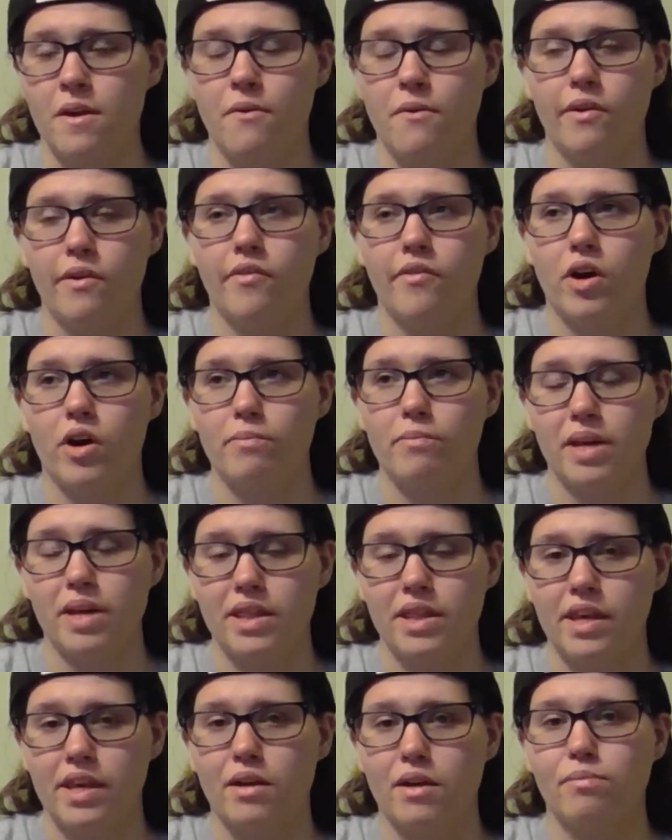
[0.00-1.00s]
We've all
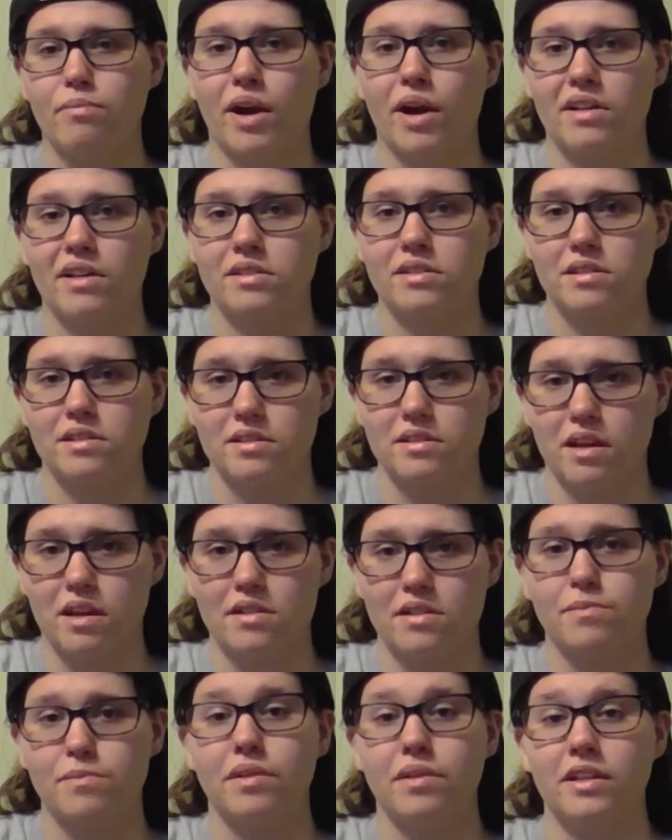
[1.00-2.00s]
been there, practicing
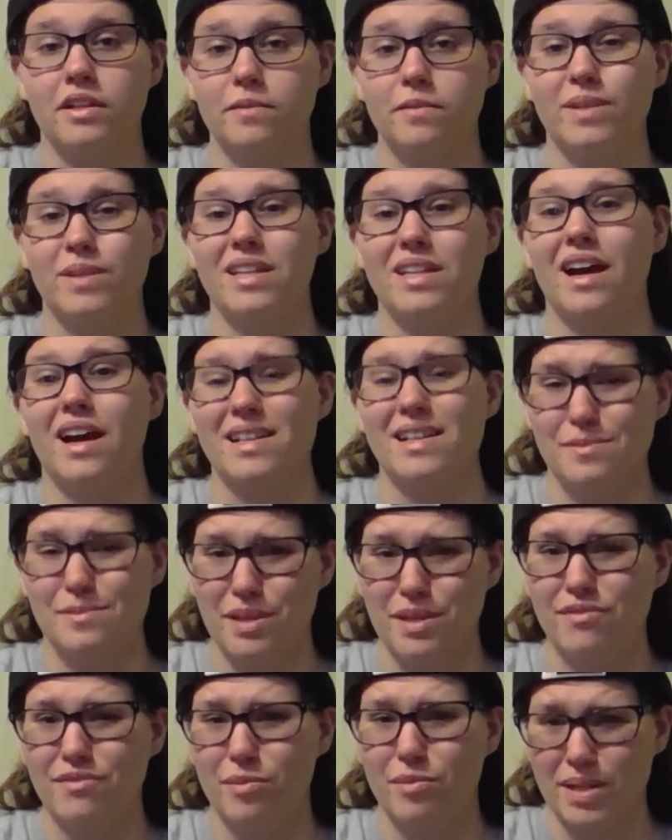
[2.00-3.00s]
sucks, believe me, I
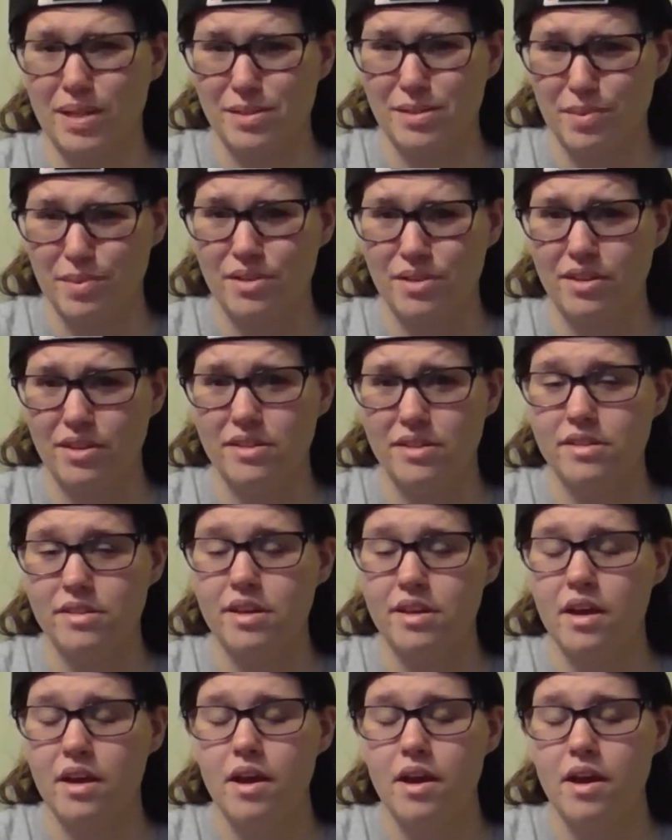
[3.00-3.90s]
speak from experience.